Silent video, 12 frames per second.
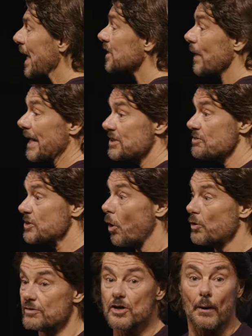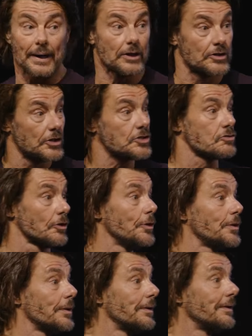And so as a result of knowing the
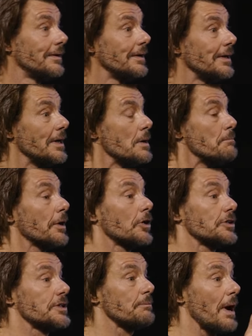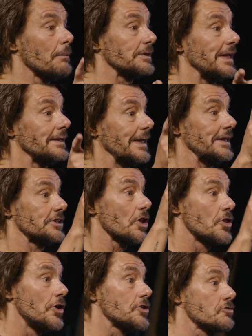truth, because the Bible says it's
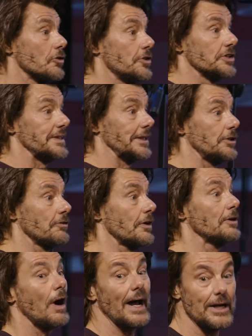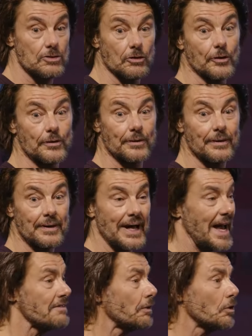the truth that sets you free, not a truth.
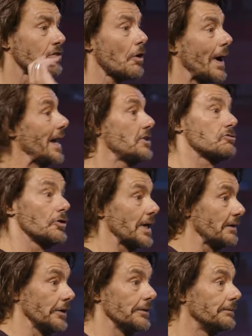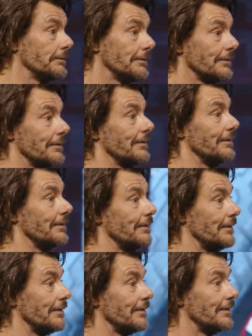Everyone will throw a truth at you.
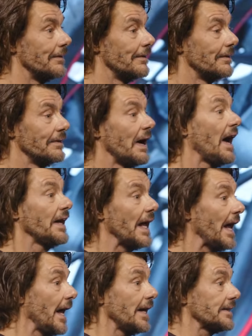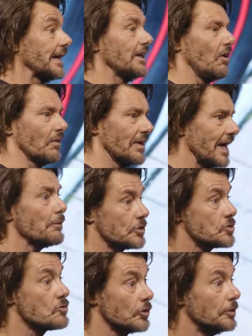Ah, oh, your hair's getting longer. That
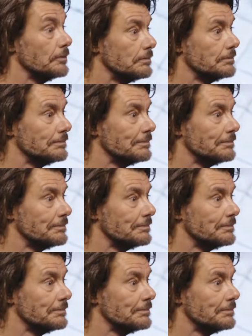was true.